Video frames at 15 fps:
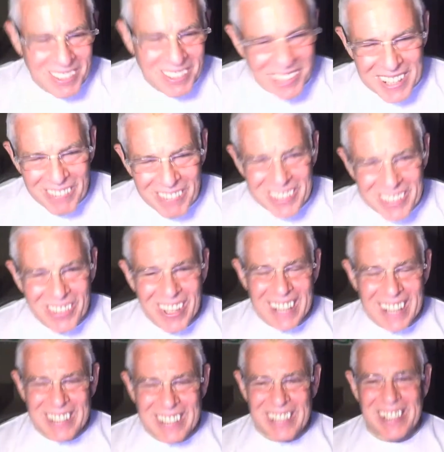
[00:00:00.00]
whatever you like.
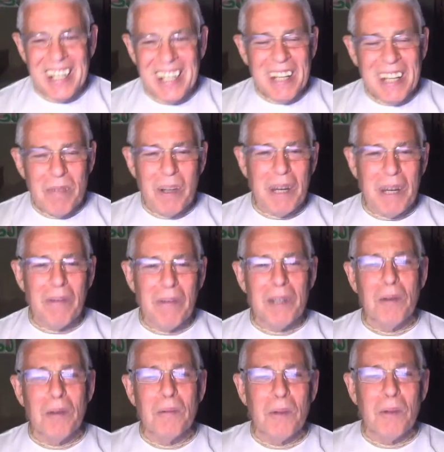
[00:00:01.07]
Just however
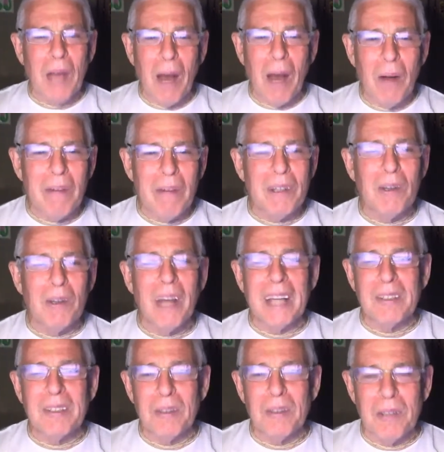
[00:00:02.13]
you
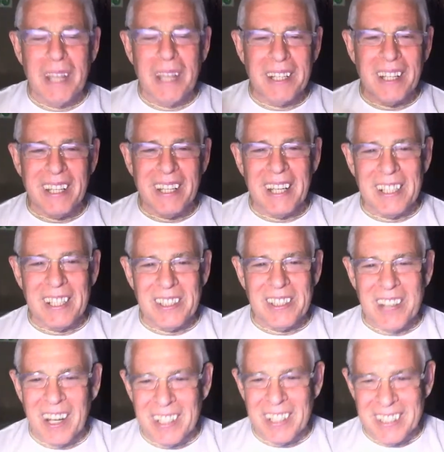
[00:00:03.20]
like to get us
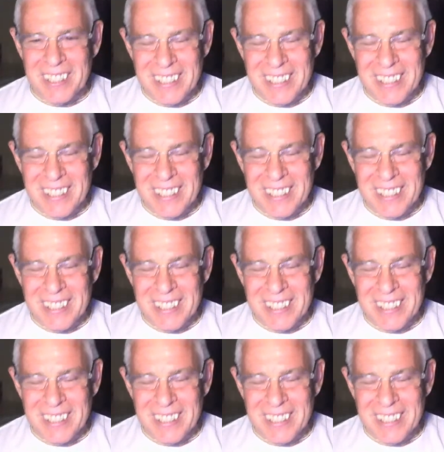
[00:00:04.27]
started.